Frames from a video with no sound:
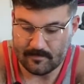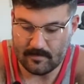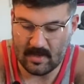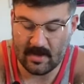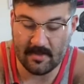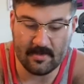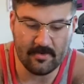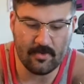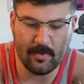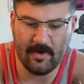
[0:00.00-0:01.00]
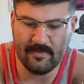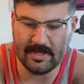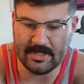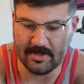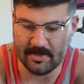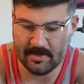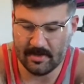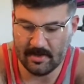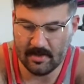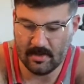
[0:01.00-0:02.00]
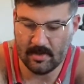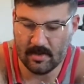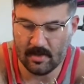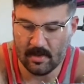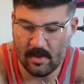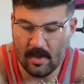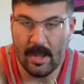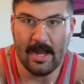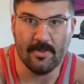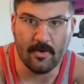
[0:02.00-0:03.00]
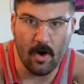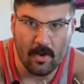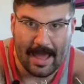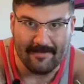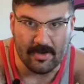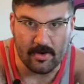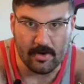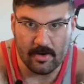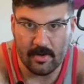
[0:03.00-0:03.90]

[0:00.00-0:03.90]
because there's 12 in here, and they're all lavender.